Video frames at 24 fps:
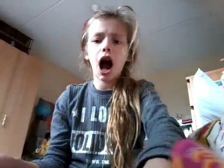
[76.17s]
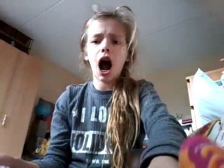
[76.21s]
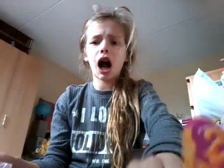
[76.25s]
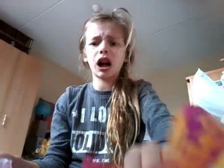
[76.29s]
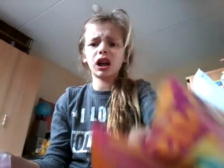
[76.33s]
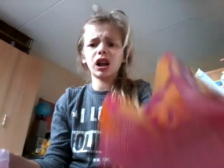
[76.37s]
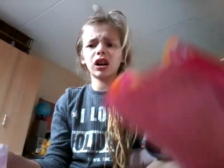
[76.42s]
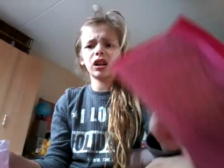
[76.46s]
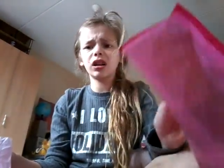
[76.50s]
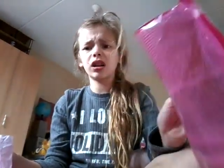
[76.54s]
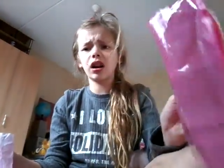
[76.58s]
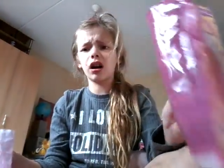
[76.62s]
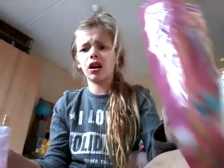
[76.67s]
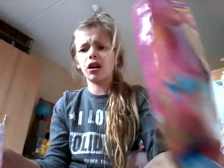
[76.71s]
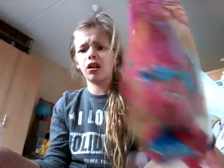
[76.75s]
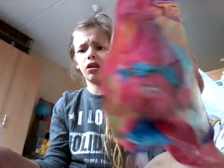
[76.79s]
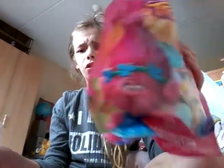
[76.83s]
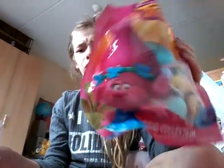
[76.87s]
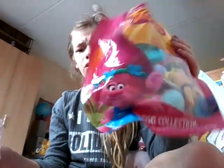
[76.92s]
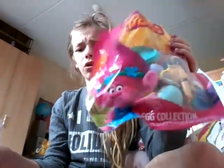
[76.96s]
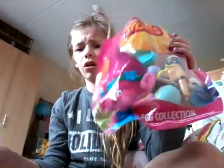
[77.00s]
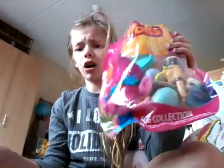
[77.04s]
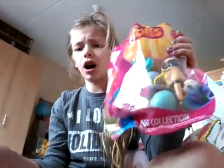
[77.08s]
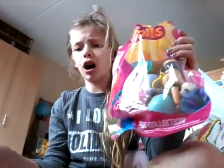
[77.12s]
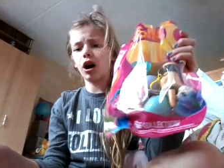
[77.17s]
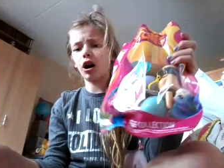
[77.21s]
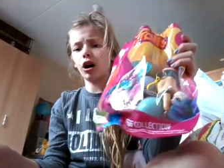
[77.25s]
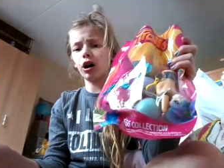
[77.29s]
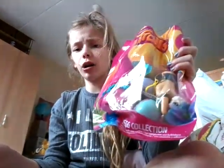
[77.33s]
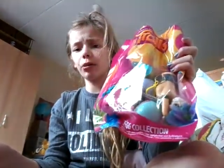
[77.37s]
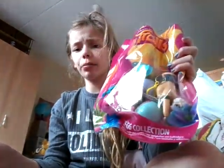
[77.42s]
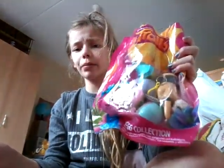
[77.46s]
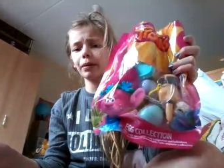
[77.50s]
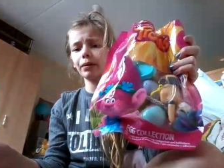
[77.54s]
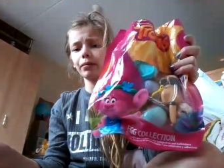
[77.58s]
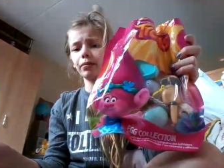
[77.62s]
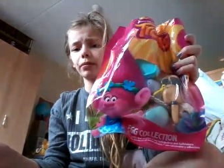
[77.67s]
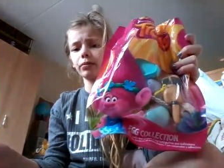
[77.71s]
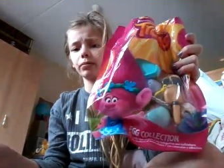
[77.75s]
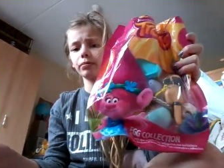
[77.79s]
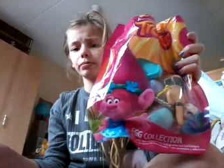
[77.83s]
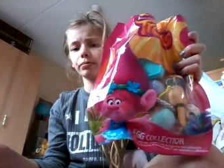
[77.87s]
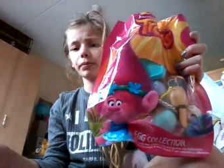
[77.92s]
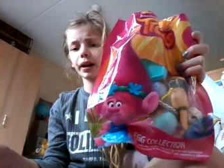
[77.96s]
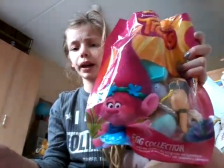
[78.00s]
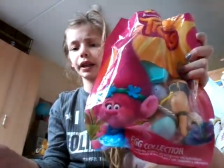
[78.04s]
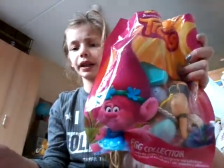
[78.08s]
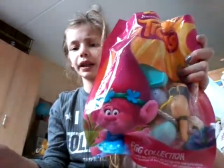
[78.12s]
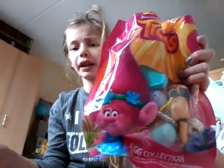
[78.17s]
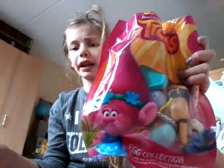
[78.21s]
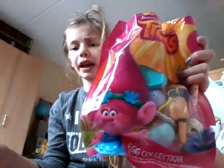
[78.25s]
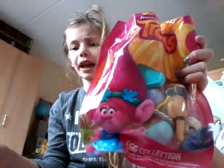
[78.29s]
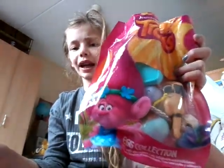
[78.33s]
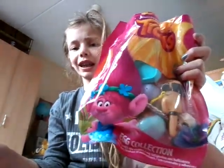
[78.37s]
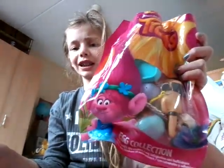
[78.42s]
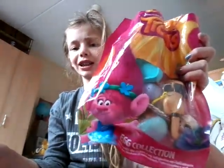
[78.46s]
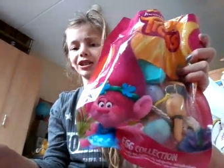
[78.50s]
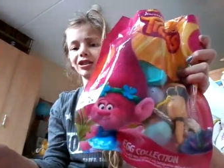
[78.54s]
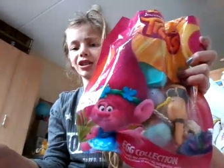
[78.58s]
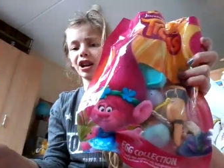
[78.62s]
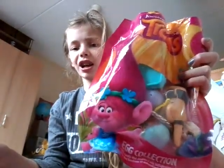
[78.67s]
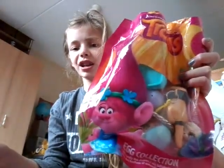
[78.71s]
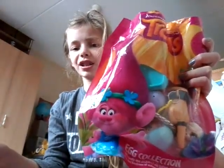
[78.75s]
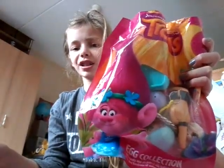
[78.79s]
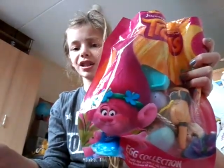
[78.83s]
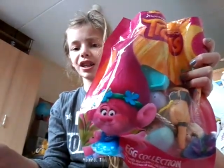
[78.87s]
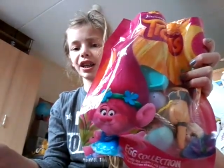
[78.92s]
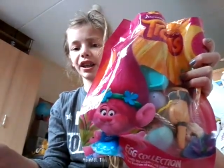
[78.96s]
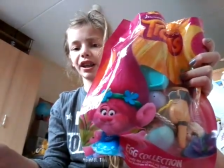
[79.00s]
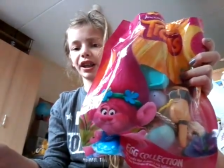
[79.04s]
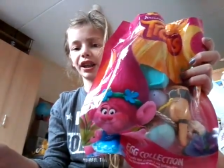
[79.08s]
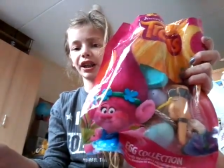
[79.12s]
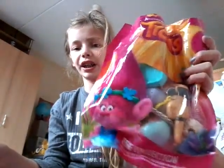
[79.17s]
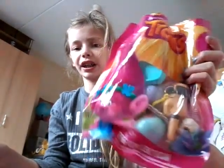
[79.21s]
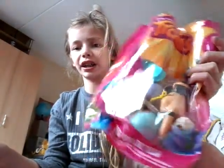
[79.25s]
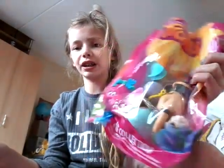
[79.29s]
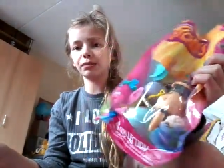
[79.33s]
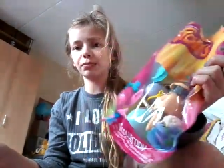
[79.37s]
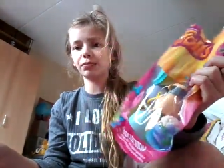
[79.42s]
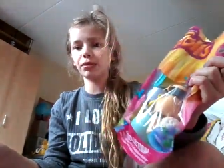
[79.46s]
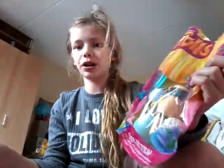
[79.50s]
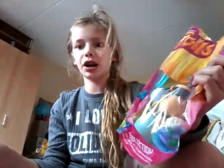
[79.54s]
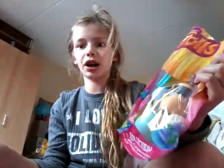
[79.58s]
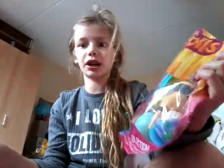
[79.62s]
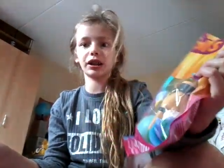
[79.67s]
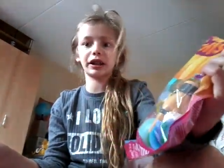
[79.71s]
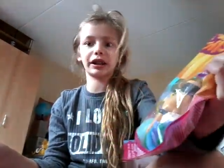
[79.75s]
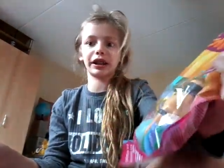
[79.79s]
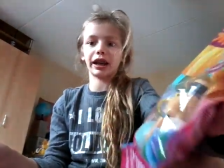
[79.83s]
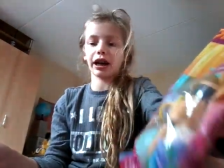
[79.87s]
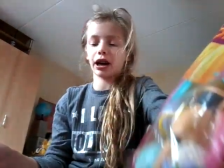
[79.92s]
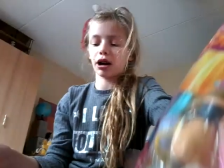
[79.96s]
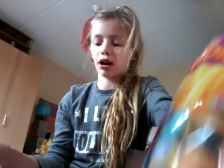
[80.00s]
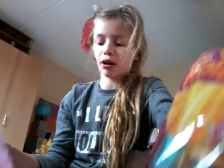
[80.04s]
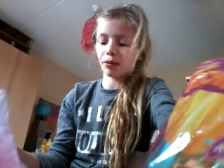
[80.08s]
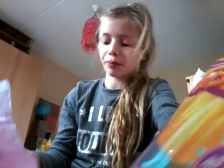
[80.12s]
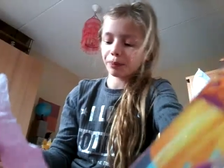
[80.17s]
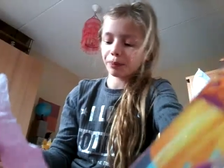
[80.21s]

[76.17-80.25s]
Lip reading: I don't know how many extras in here, but yeah.